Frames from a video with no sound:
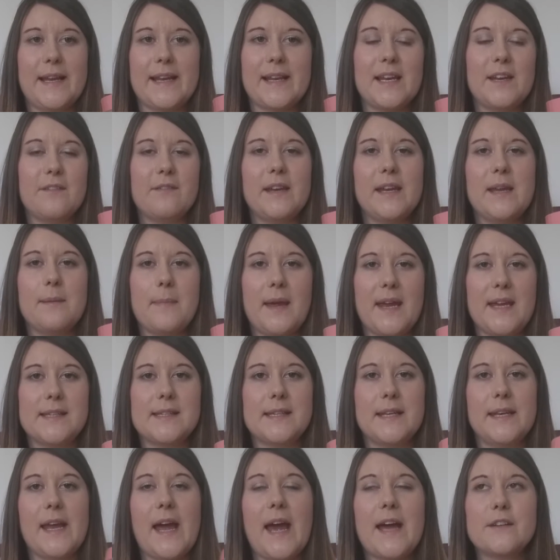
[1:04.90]
like literally
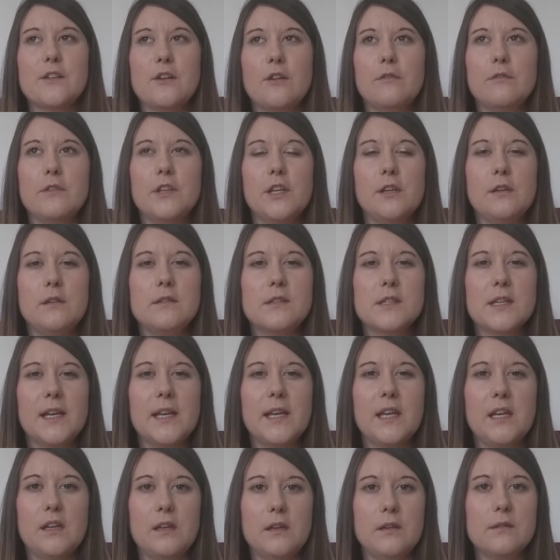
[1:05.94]
amazing. I don't
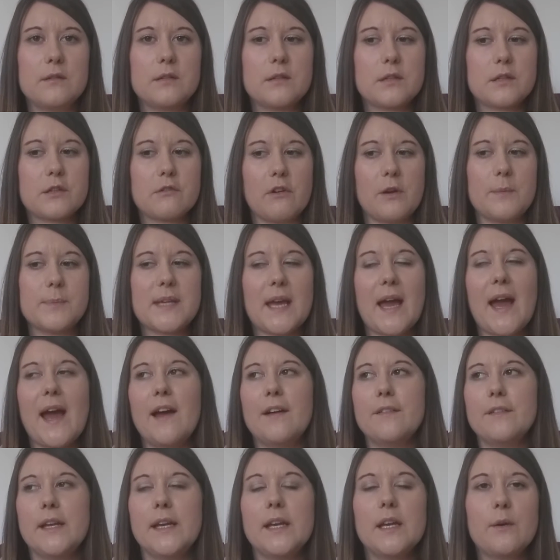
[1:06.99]
usually use scrubs. I
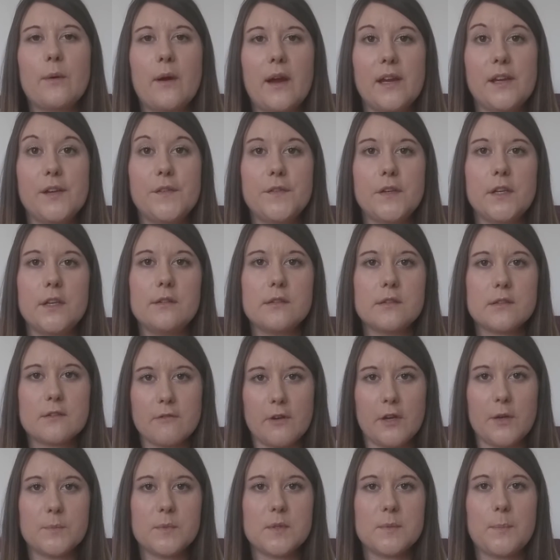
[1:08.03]
have like quite a few
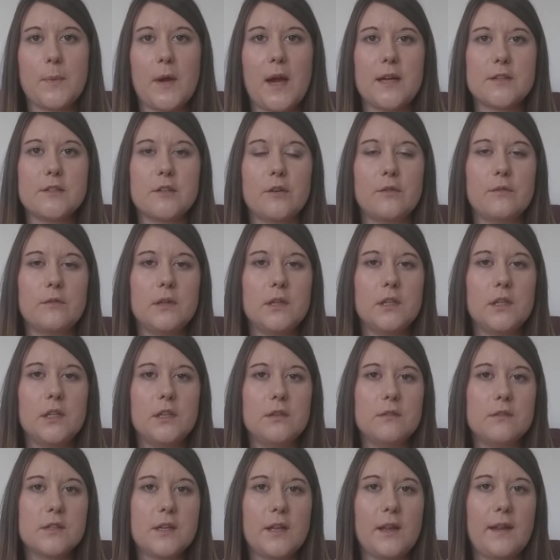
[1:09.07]
scrubs, but I don't
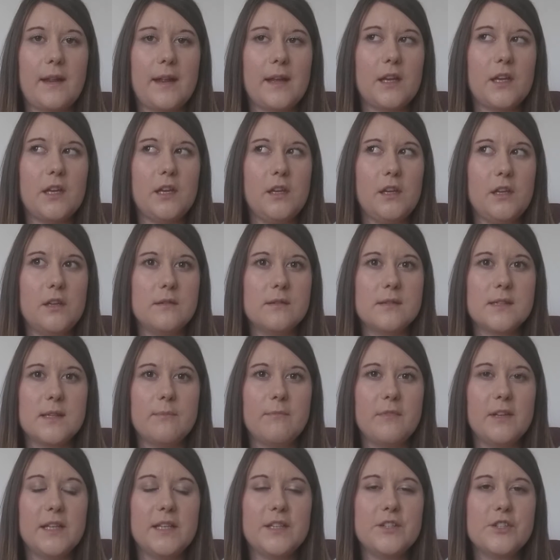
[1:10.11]
usually like use
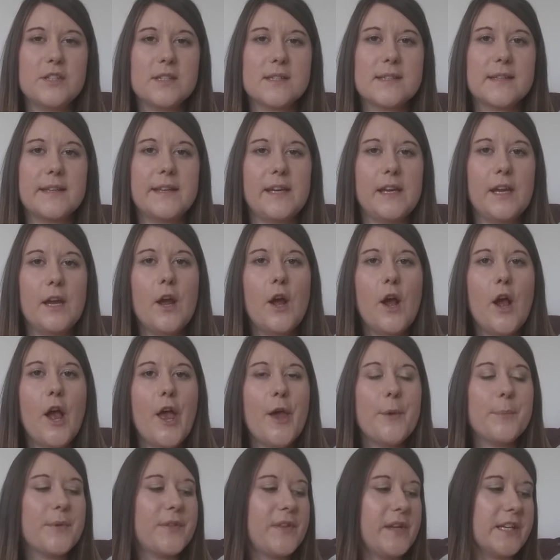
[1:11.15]
them religiously.
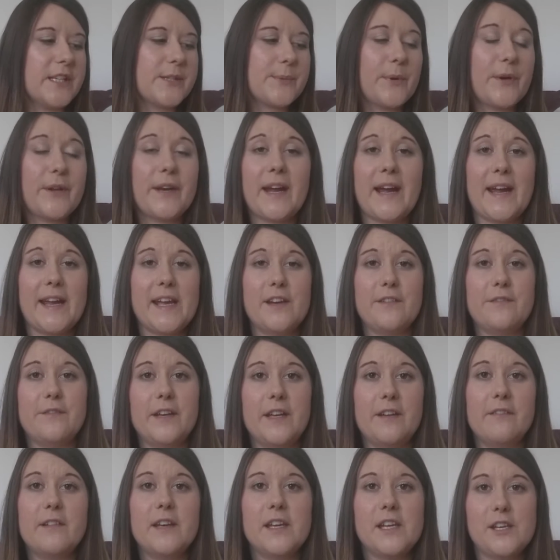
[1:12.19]
But this one, I have
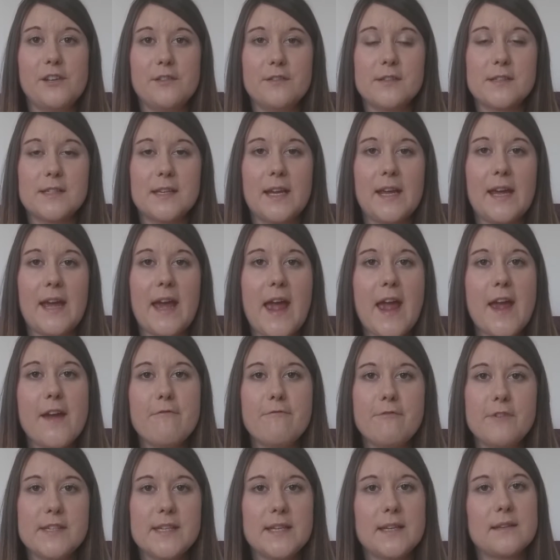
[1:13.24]
literally used it
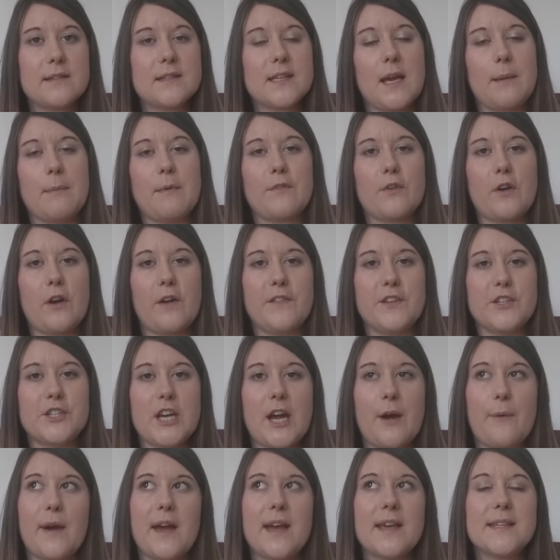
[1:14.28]
every single time I've got in the
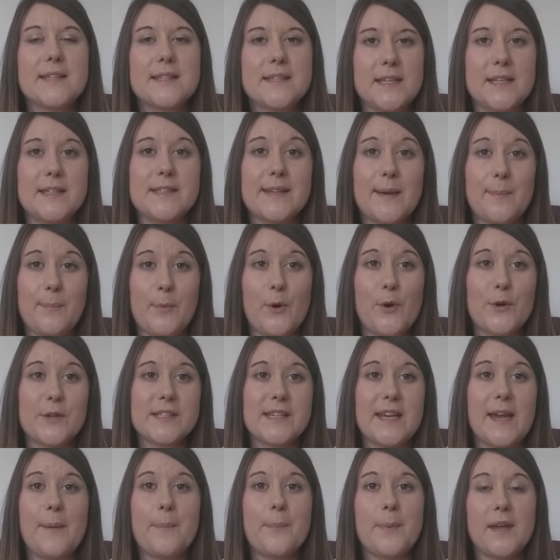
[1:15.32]
shower since I
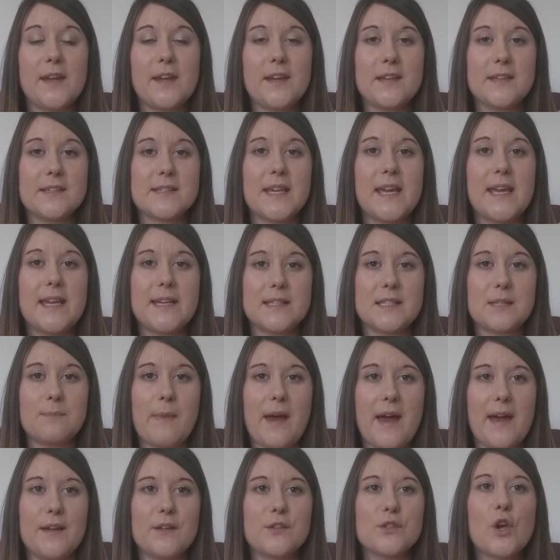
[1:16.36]
bought it, because it
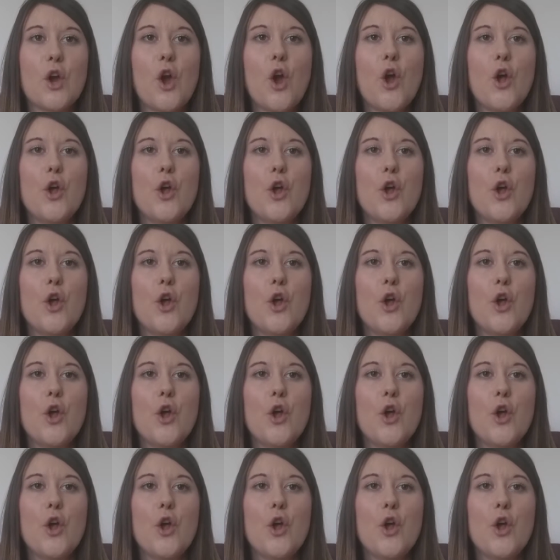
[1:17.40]
smells